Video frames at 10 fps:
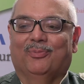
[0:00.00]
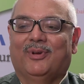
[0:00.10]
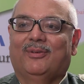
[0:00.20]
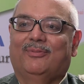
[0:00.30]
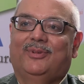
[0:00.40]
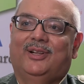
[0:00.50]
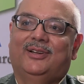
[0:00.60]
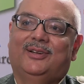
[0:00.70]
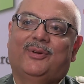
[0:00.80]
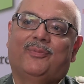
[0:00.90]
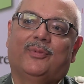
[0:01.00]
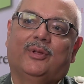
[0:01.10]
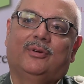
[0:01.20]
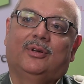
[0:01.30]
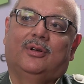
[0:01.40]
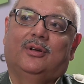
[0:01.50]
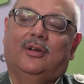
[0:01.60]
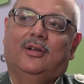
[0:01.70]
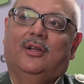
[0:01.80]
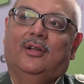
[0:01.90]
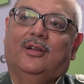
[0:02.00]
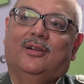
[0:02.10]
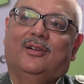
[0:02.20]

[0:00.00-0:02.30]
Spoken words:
So what prompted you to write the first book? Let me take a little